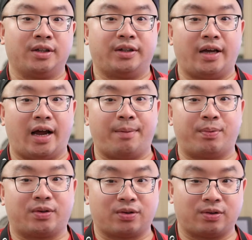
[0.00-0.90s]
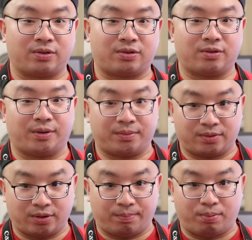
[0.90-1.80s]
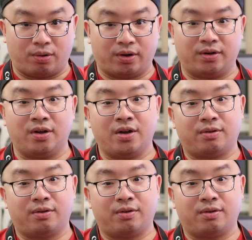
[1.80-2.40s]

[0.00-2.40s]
the aperture to a point